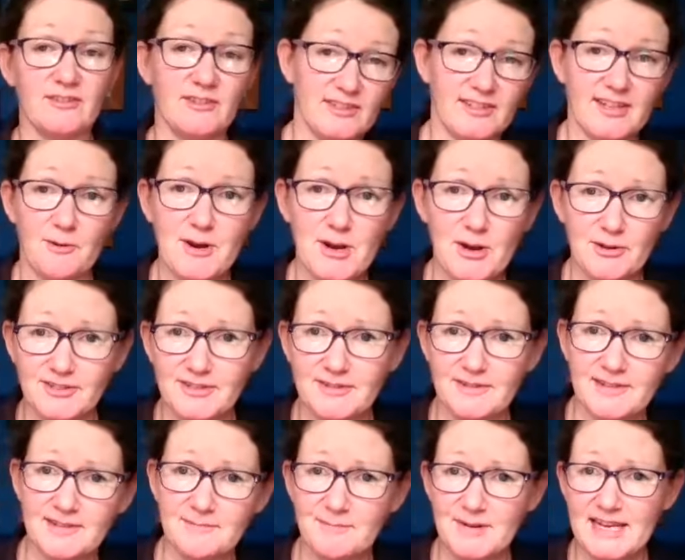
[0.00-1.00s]
So we got
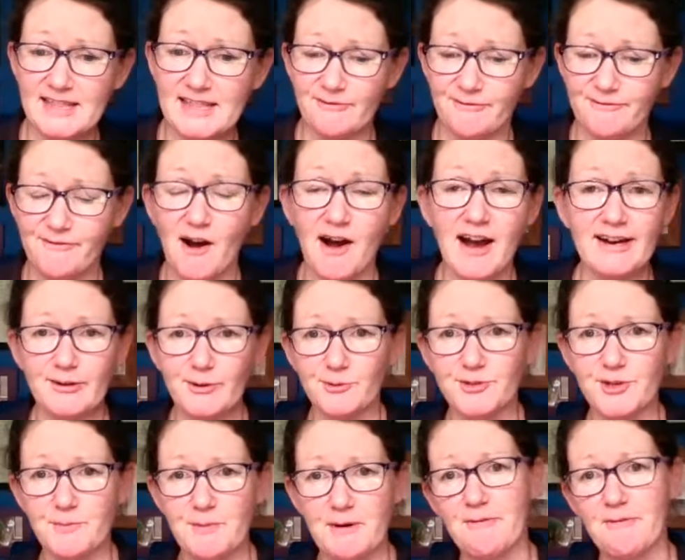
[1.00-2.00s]
to be in the final.
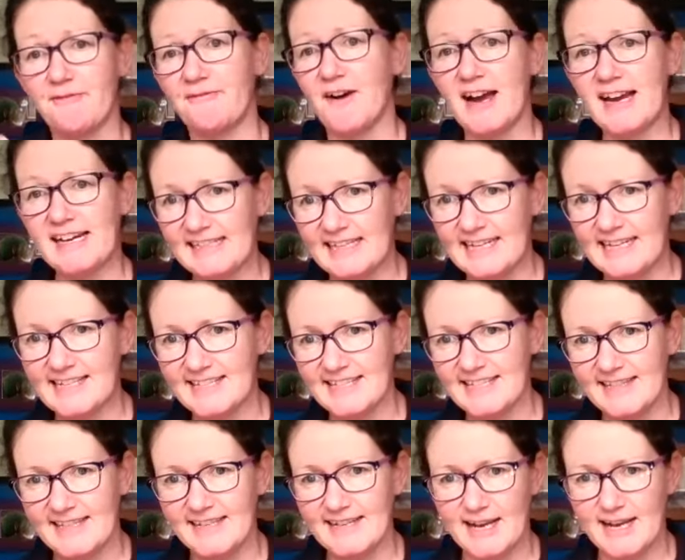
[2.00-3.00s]
So we were finalists
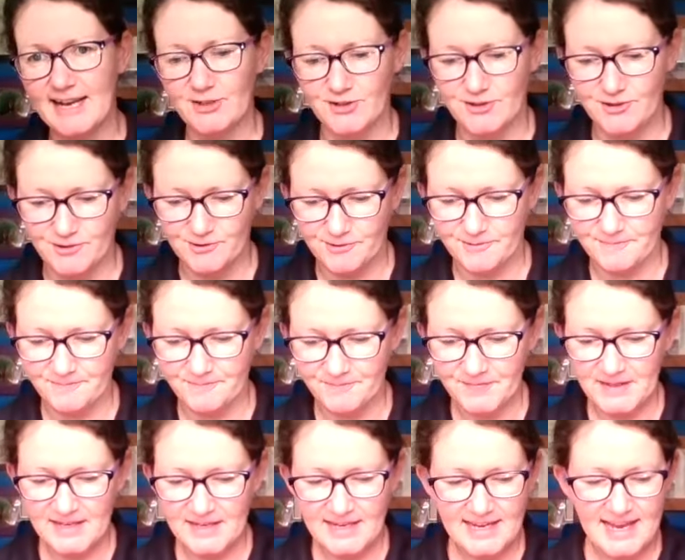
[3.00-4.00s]
in the National
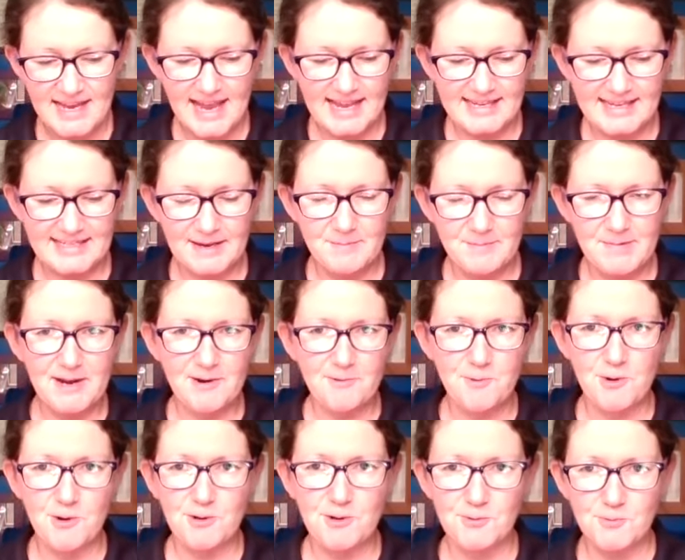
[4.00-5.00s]
SME
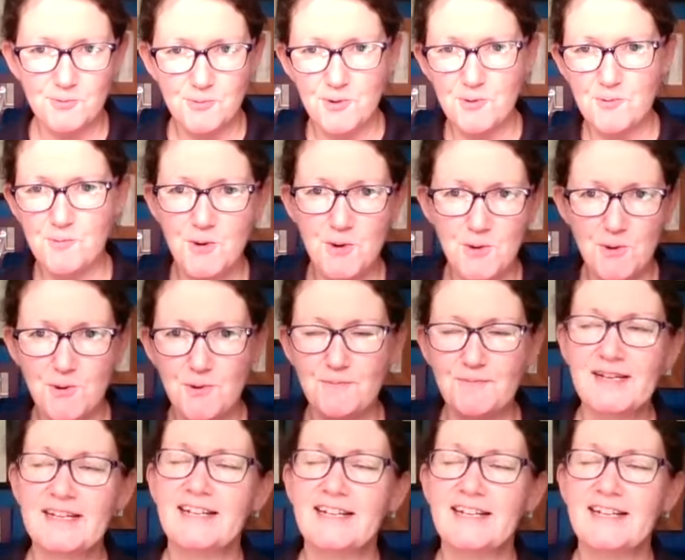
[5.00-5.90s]
Award. Woo woo.